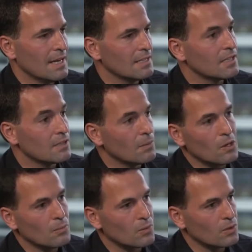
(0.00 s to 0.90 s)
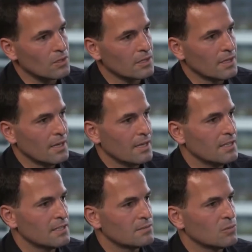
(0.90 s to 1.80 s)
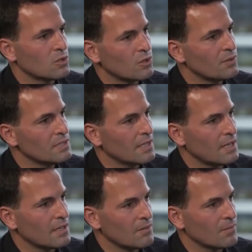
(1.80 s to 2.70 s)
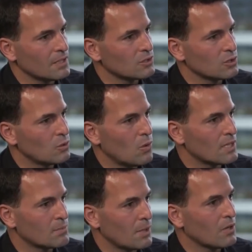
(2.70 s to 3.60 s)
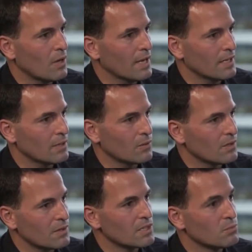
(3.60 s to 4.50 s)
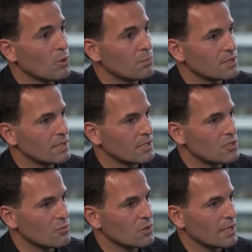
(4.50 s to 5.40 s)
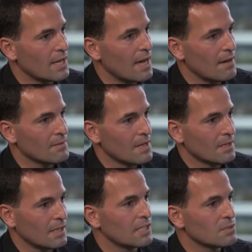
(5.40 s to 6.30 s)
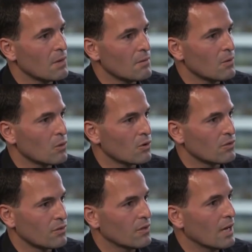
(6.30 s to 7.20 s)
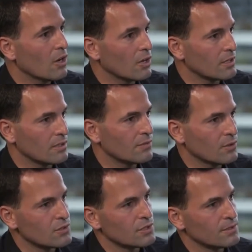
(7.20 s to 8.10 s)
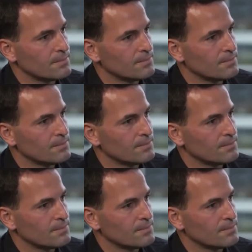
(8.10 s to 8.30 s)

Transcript: In the developed world, it's more sophisticated investors who are mm-hmm. speculating with a very small percentage of what they have that this may be worth a lot in the future.